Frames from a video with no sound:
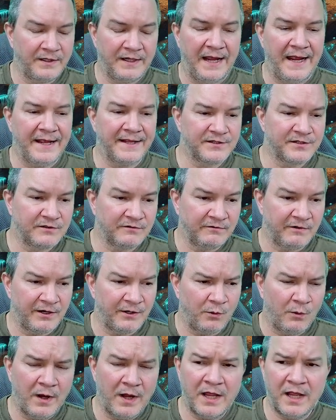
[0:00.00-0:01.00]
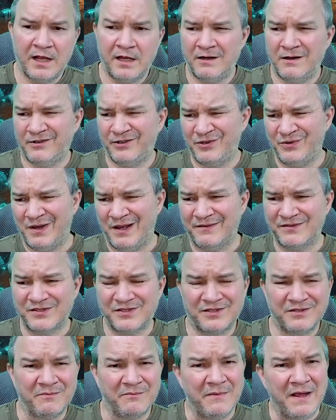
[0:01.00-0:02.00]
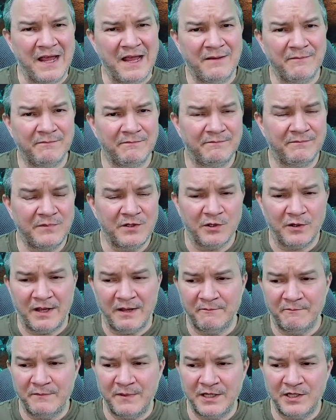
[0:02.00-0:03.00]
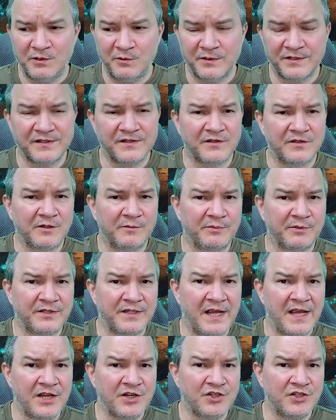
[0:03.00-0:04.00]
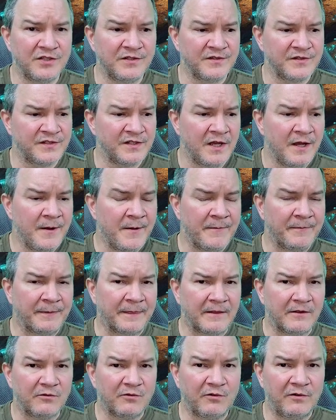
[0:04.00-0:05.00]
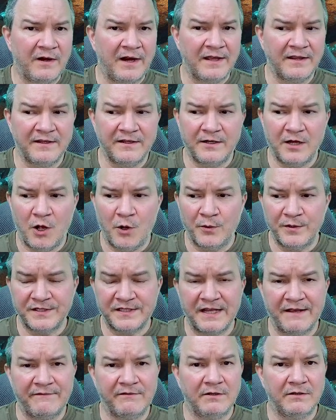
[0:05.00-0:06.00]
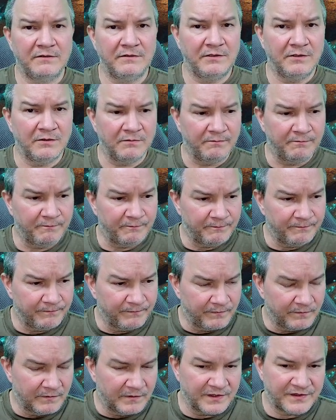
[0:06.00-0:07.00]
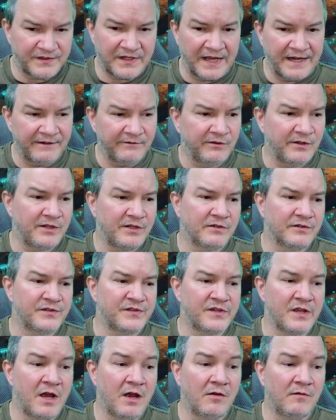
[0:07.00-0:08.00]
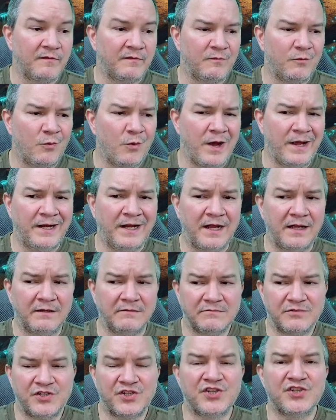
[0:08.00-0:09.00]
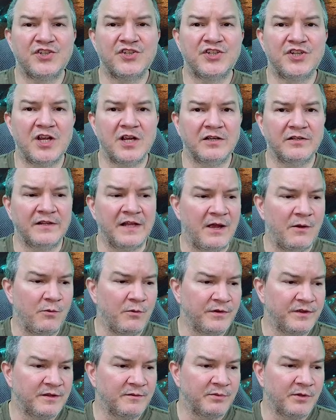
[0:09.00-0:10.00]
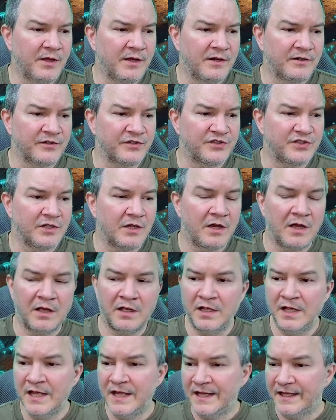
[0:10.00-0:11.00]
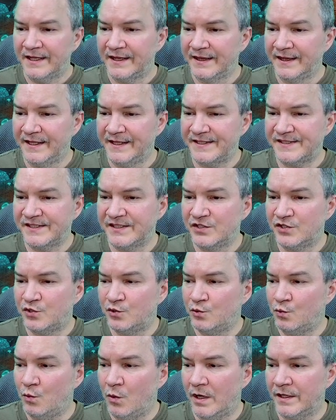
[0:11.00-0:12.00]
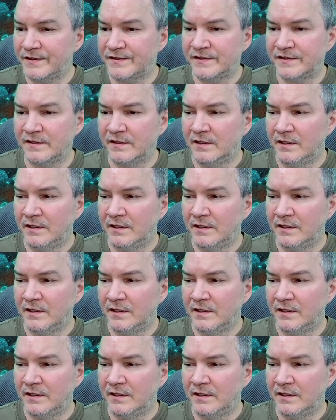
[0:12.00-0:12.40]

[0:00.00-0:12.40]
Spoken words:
answer right away, or you have some ambiguous interpretations. Rather than always having to decide everything yourself, why not share that with the players? Listen to what